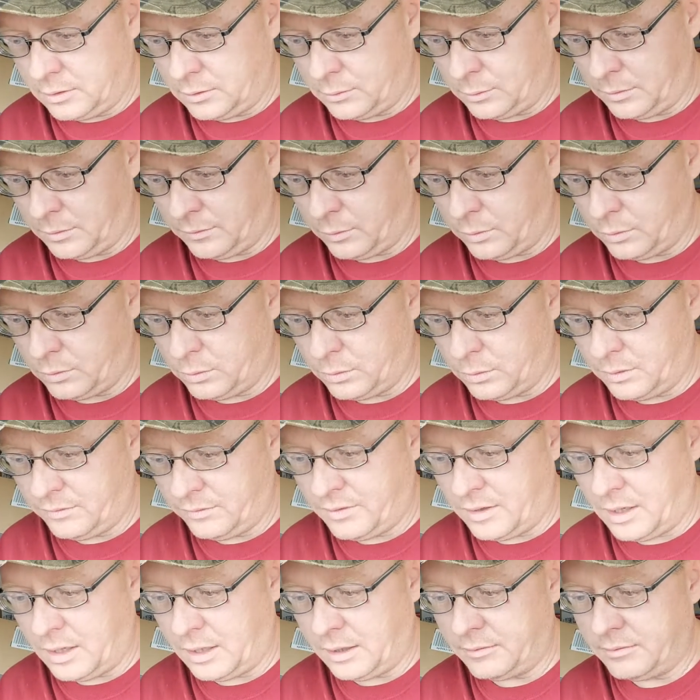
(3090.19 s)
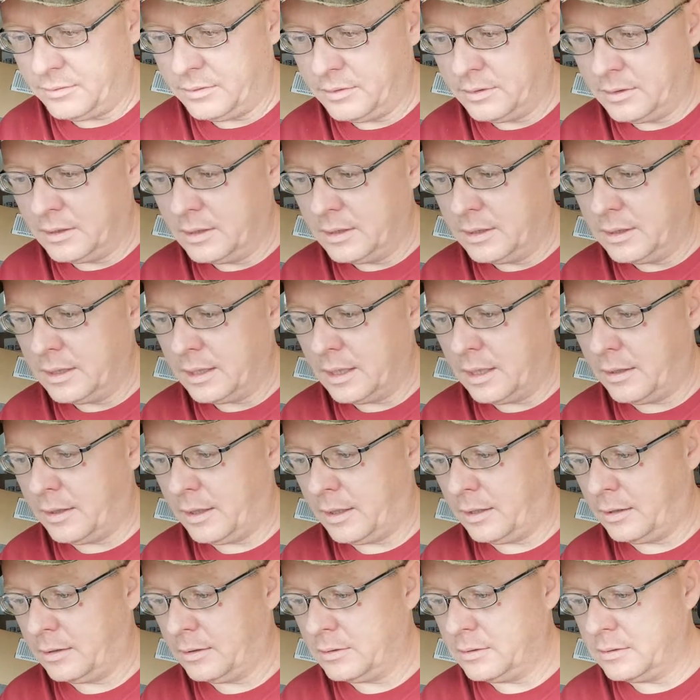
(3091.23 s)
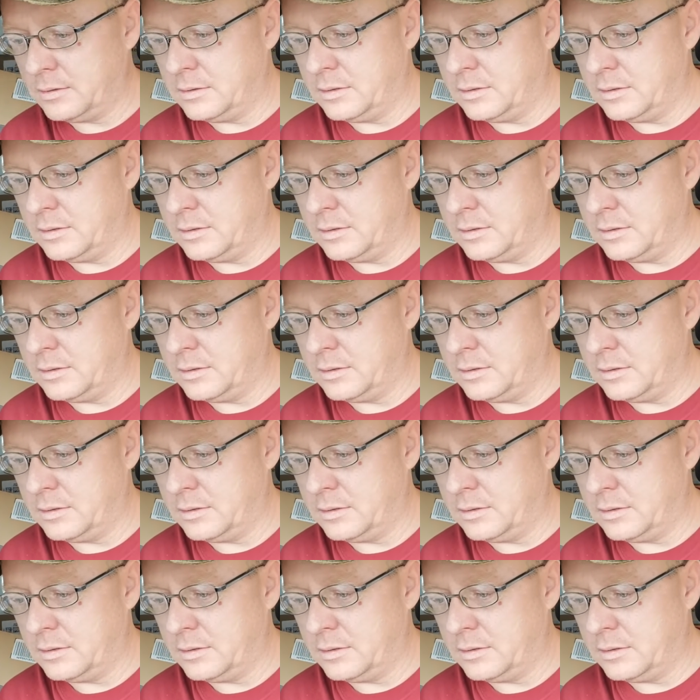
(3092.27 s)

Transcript: 24, 25, and then it